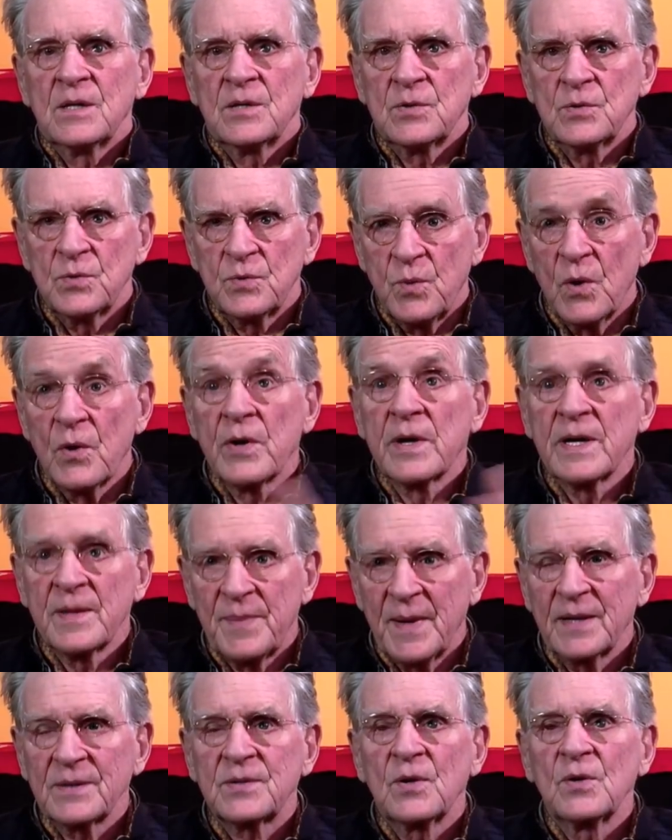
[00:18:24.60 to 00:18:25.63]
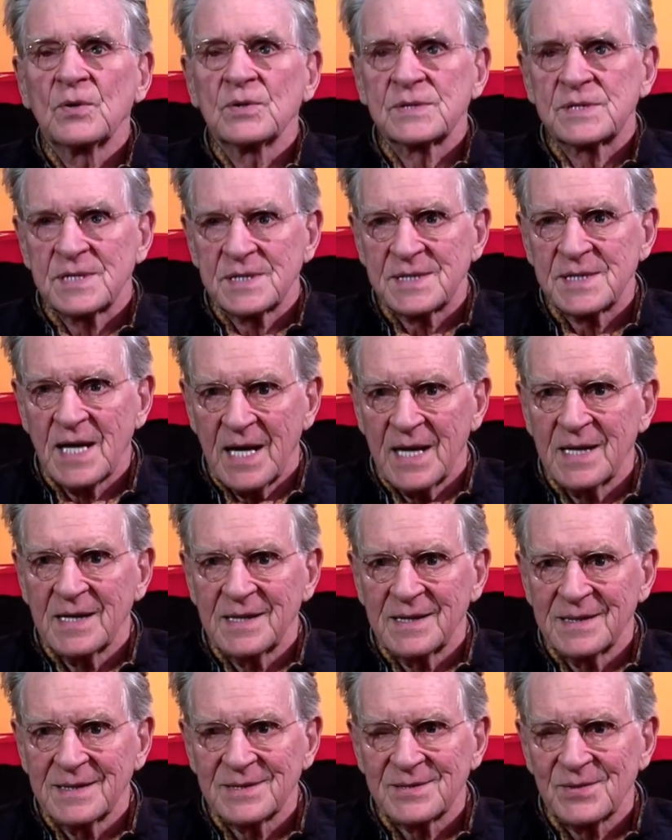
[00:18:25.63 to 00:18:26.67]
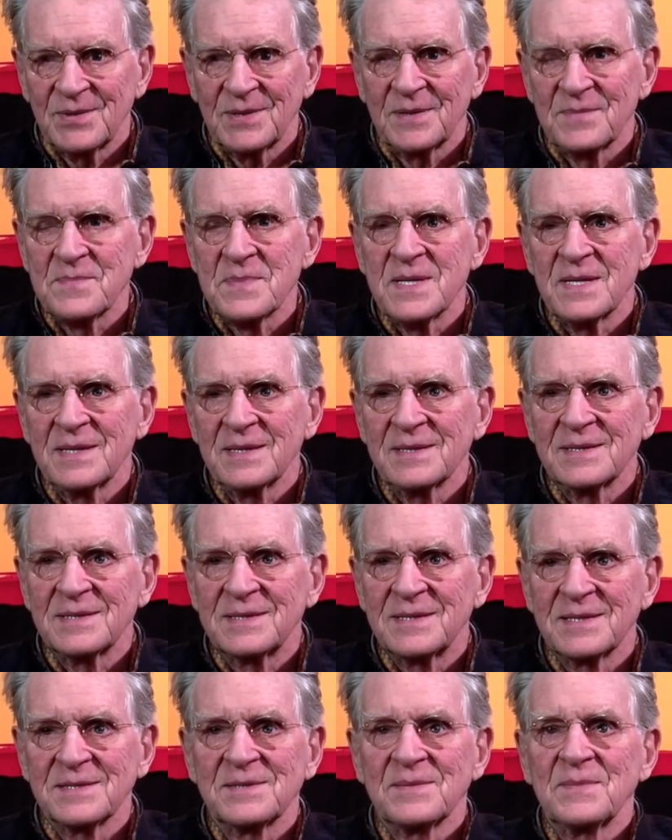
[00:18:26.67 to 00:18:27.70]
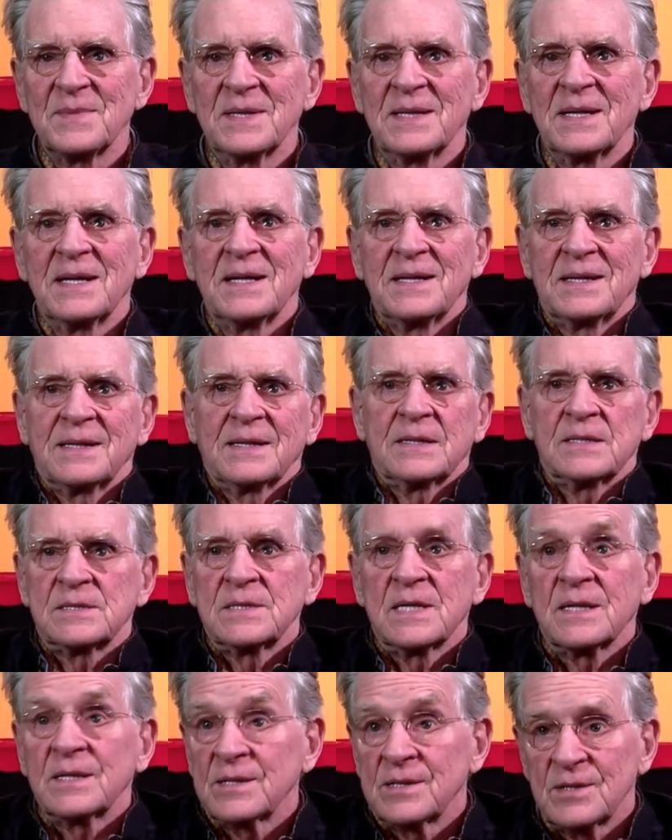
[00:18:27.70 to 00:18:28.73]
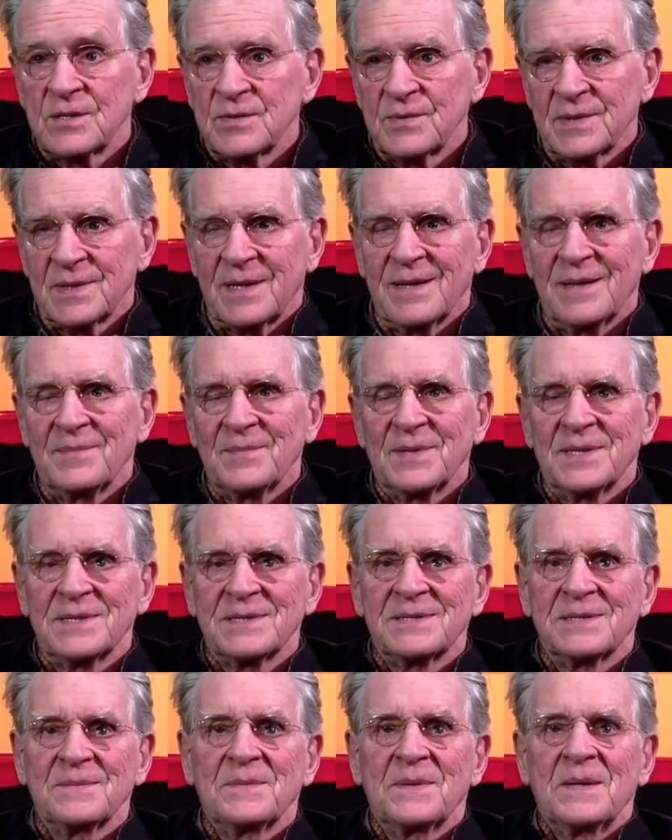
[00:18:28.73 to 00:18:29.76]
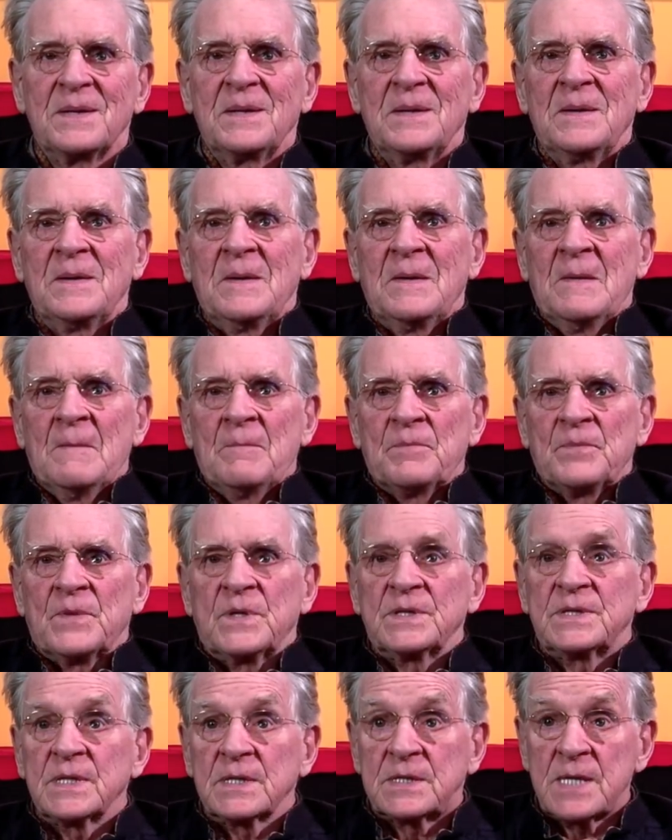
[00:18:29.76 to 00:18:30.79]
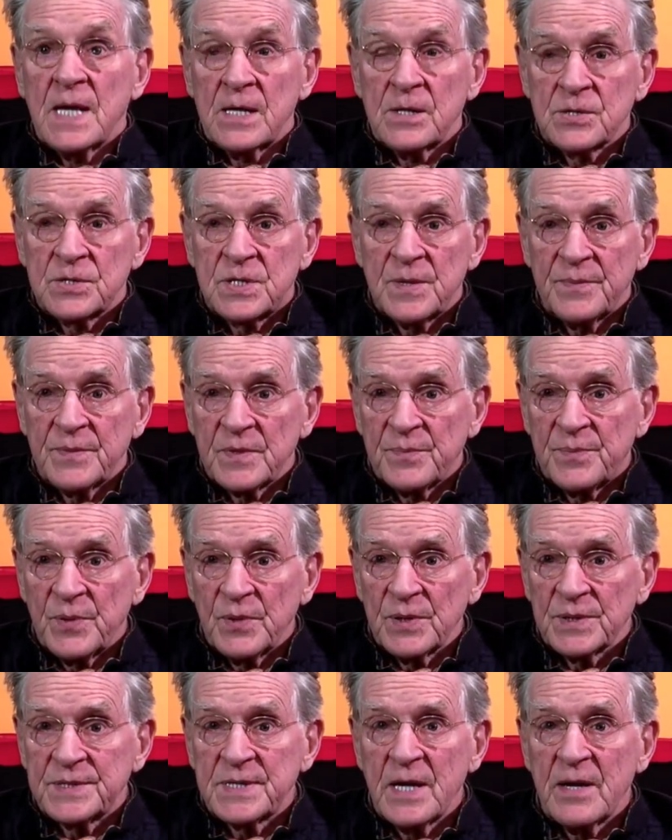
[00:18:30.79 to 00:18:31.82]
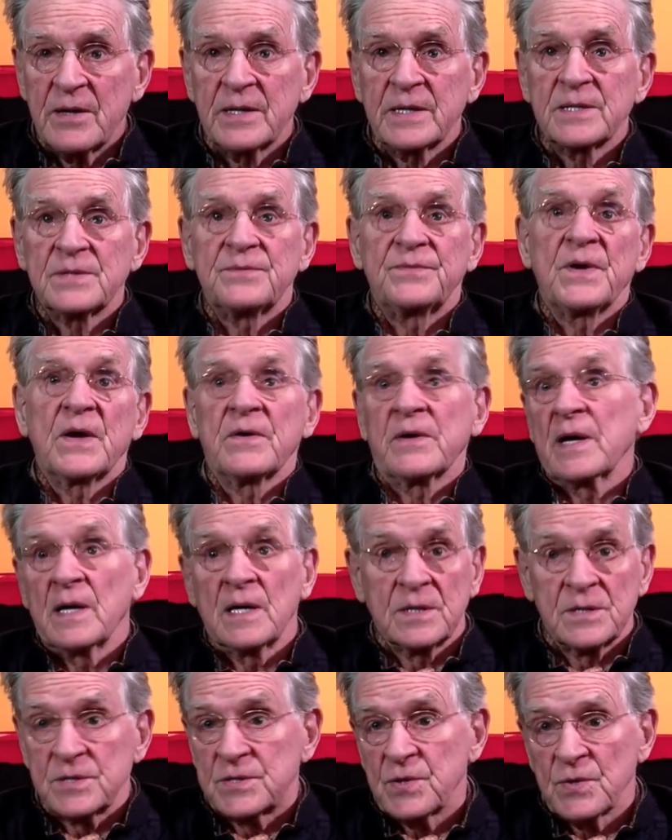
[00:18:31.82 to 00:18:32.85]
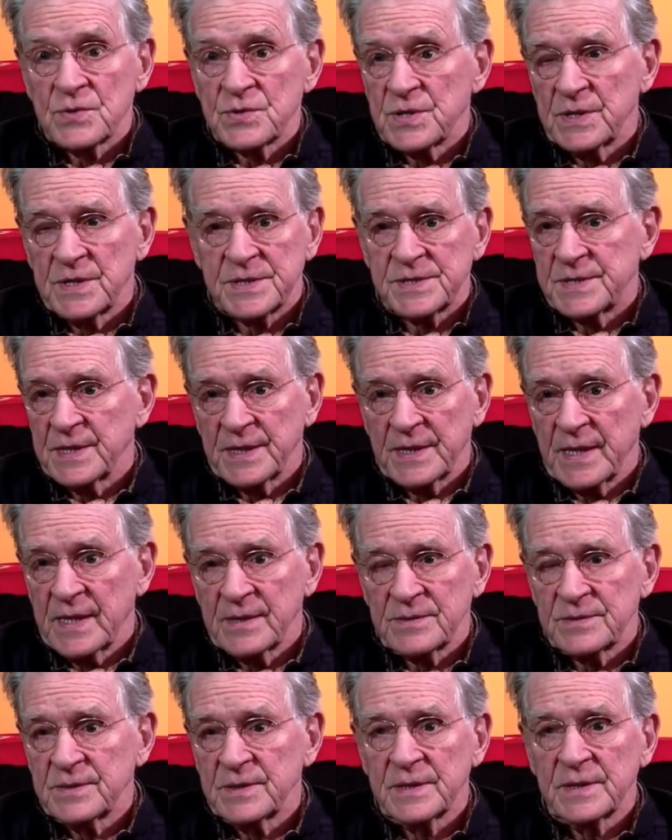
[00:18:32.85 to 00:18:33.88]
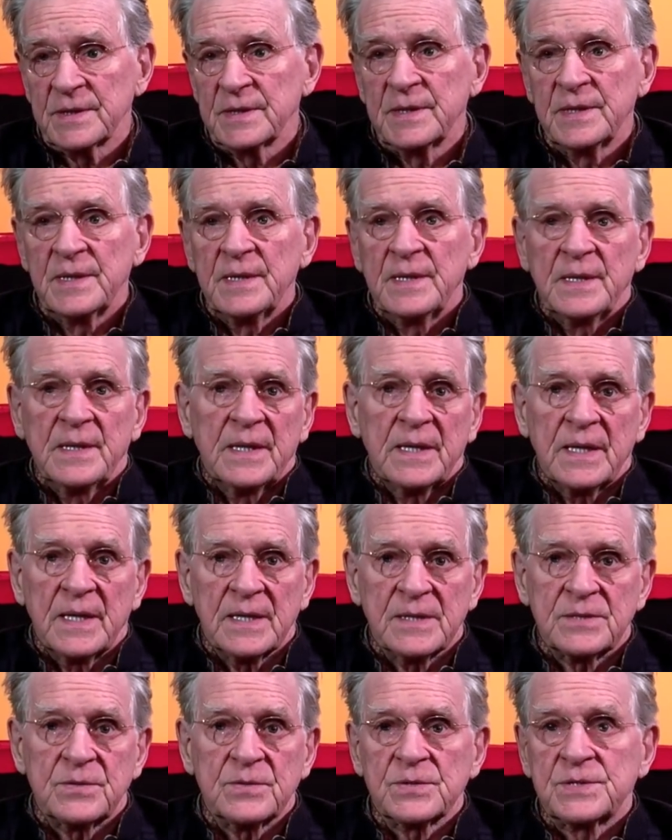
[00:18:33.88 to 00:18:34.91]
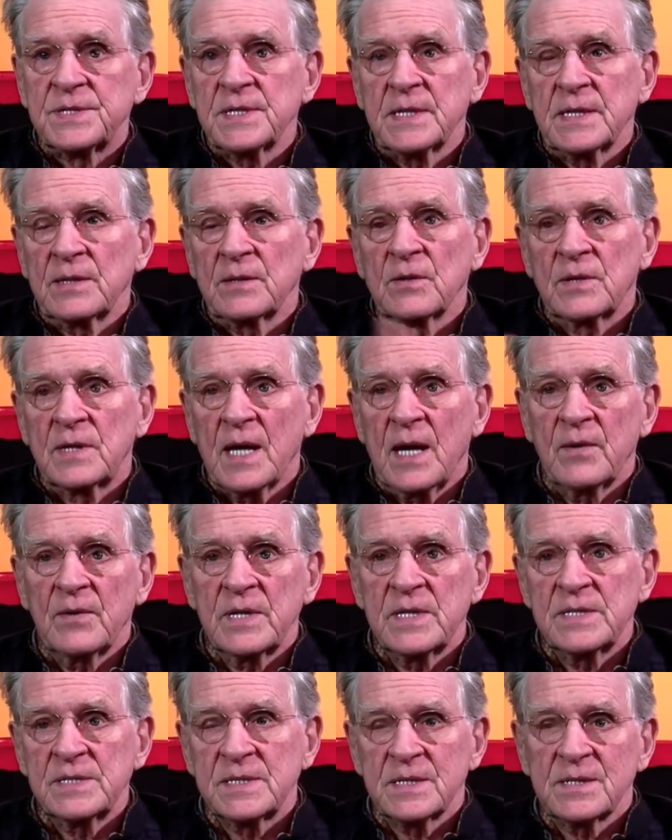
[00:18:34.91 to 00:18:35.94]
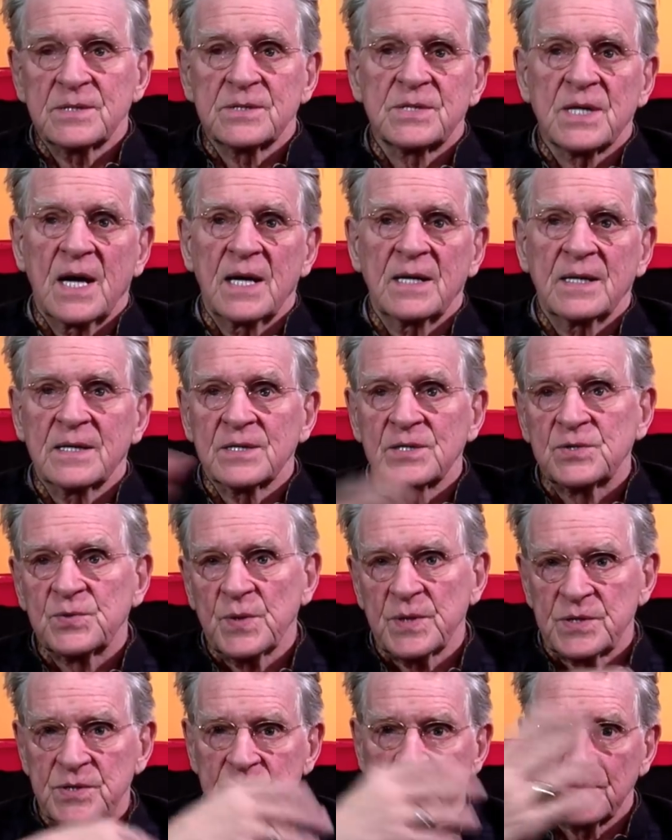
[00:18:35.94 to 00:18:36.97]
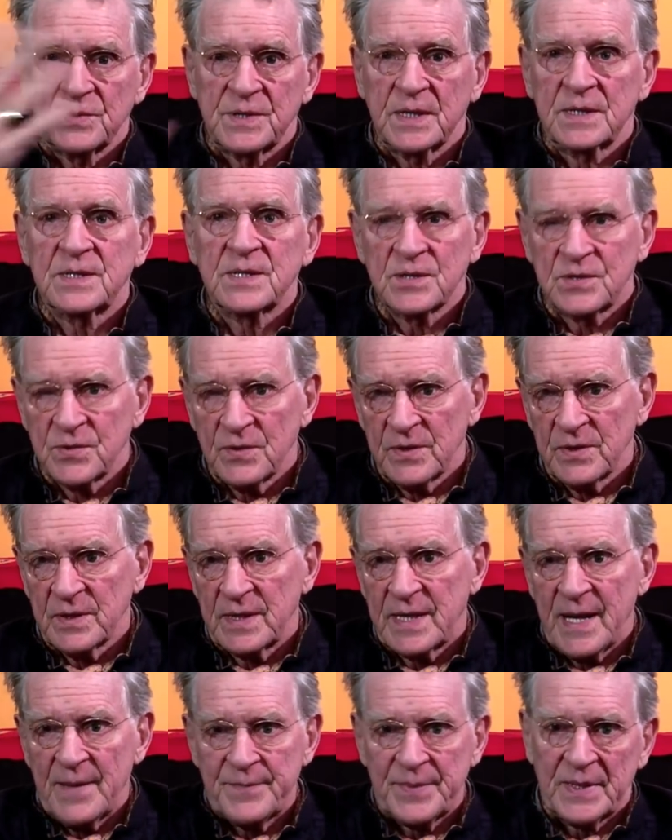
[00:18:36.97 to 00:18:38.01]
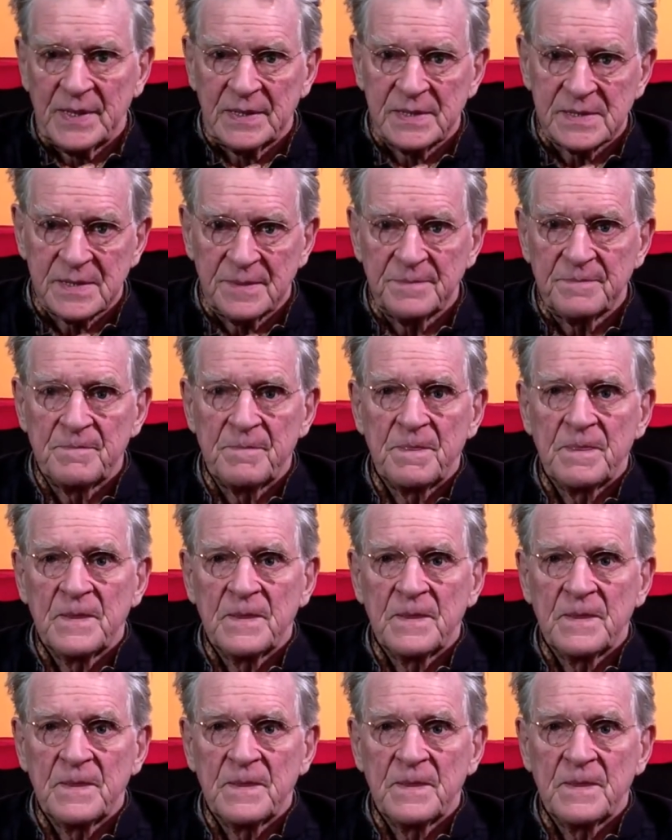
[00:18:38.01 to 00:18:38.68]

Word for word: you worry about the whole society. It's all it means. It doesn't mean anything. It's nothing to do with communism. The dictatorship of the proletariat is very unsocialistic, actually. As you're seeing, look how easy in China it switched to dictatorial capitalism,